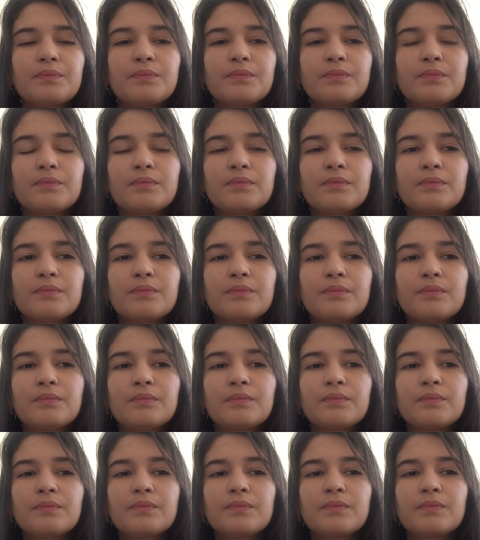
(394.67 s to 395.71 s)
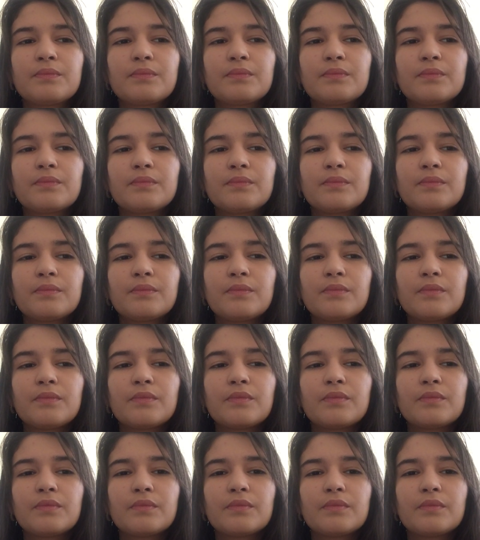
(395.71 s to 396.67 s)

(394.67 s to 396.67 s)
Nobody speaks.